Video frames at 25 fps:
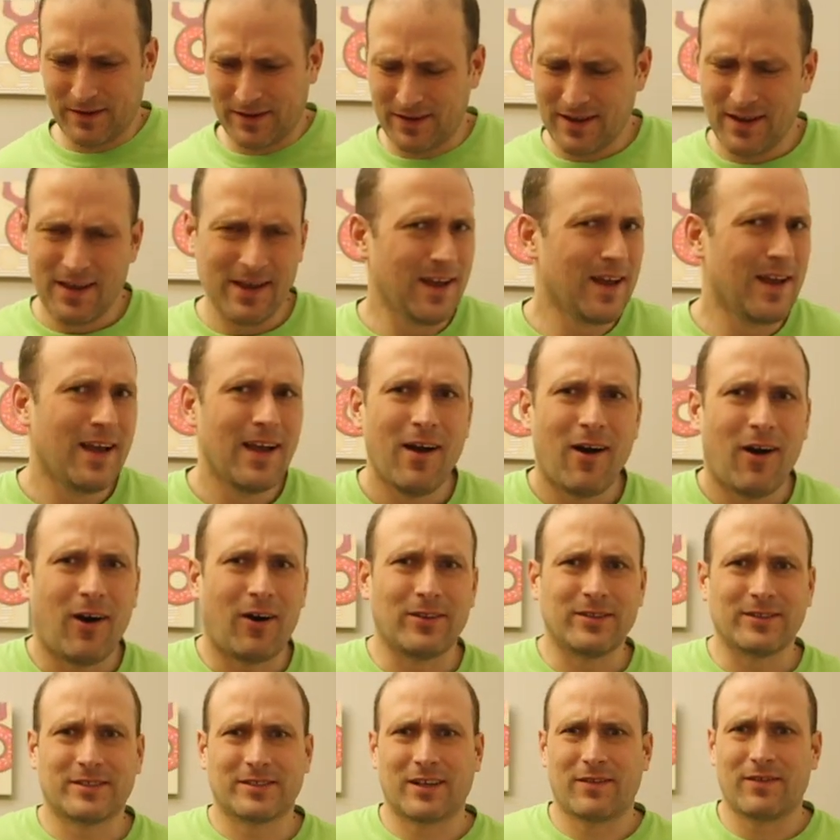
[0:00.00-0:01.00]
but
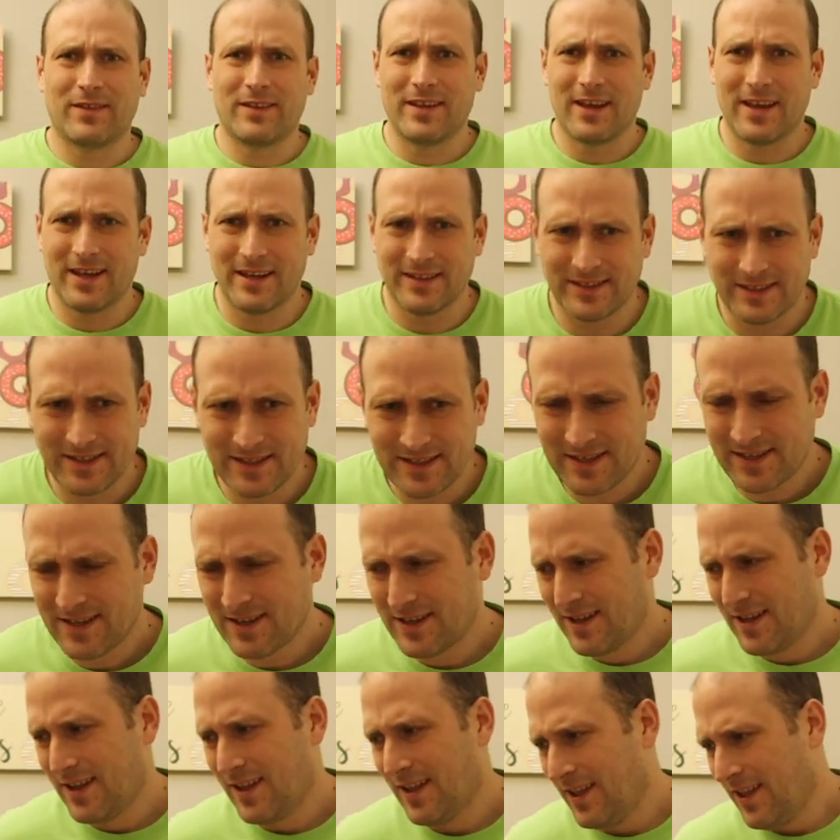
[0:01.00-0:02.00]
all the stuff at the end.
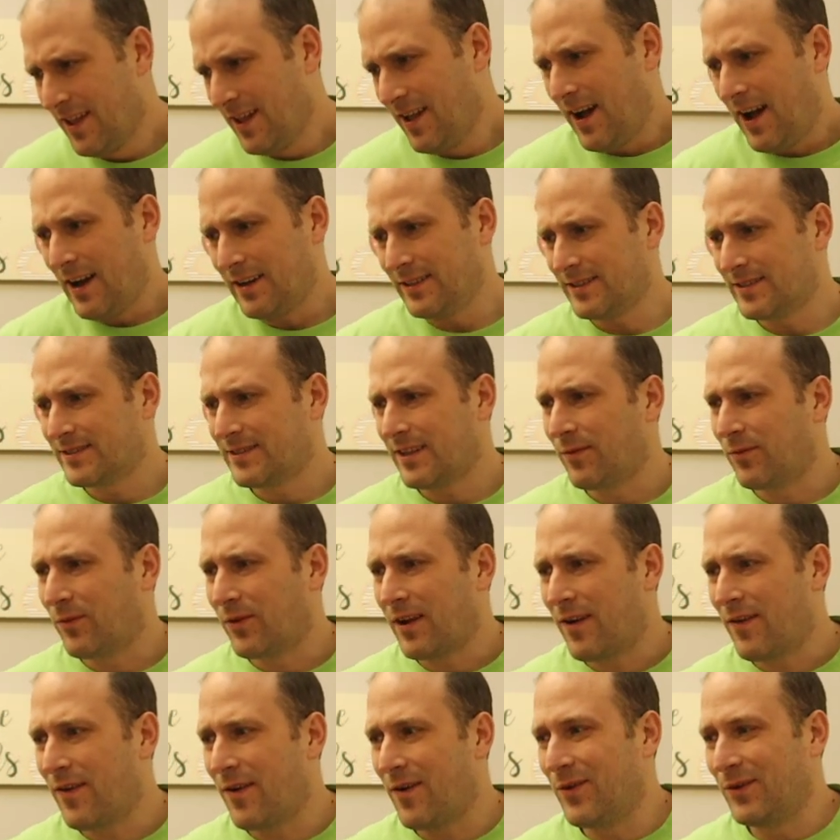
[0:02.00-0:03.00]
I decide
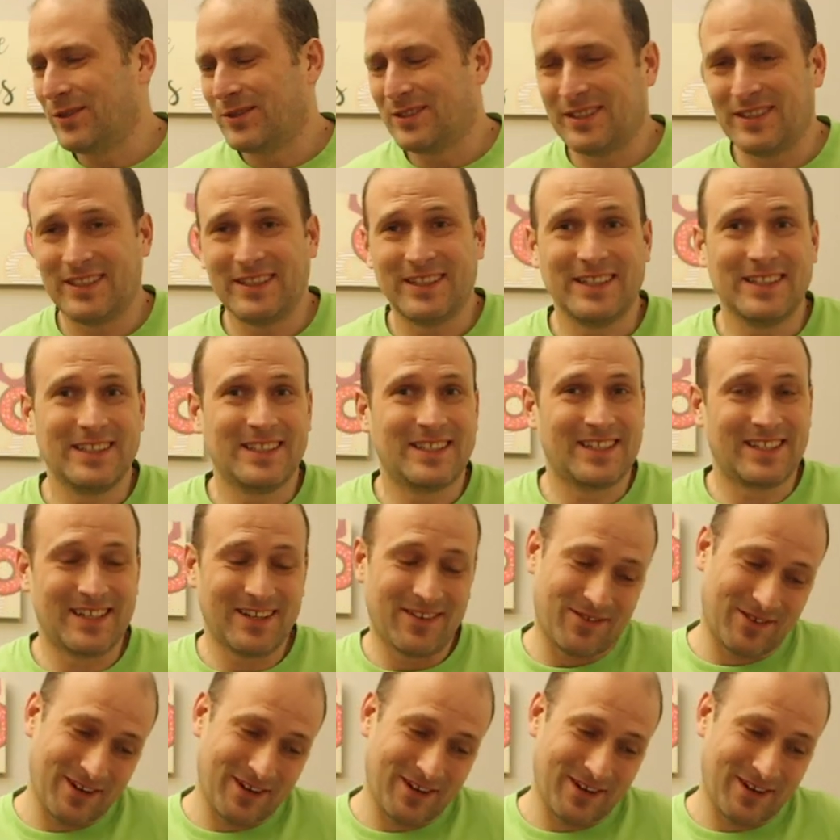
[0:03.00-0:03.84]
whatever I want to eat.